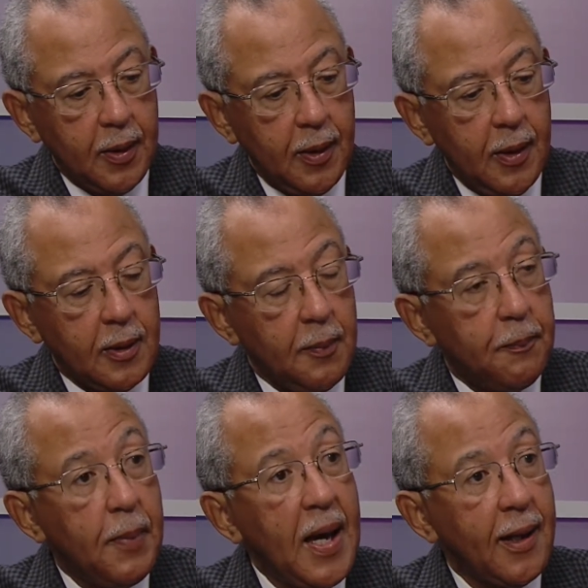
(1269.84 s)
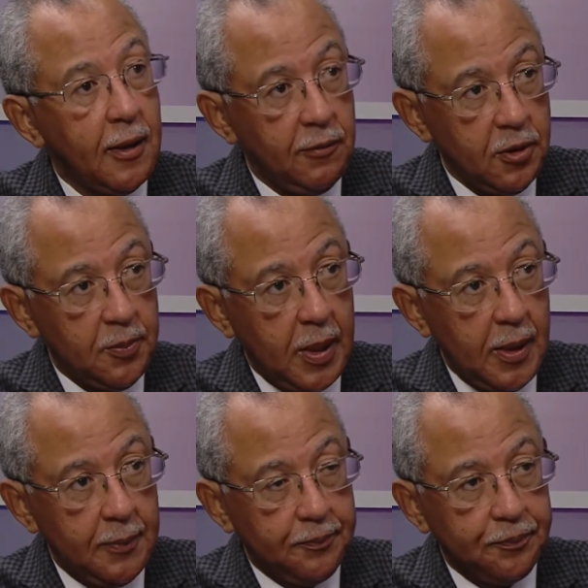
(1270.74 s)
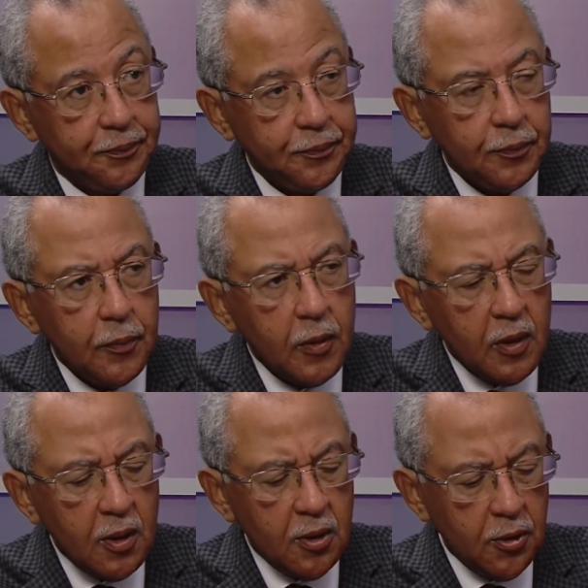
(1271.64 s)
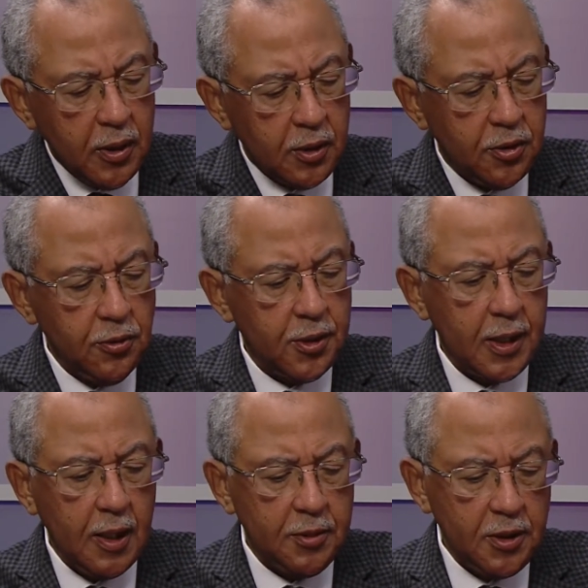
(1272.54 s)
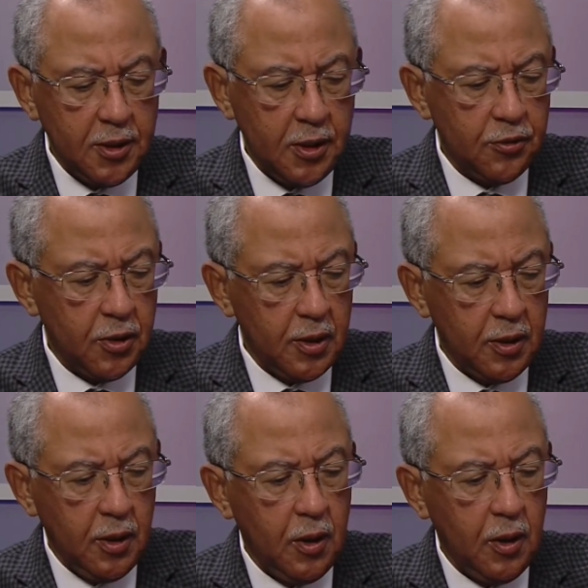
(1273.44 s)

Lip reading: in the back of the spine. So there are two steps essentially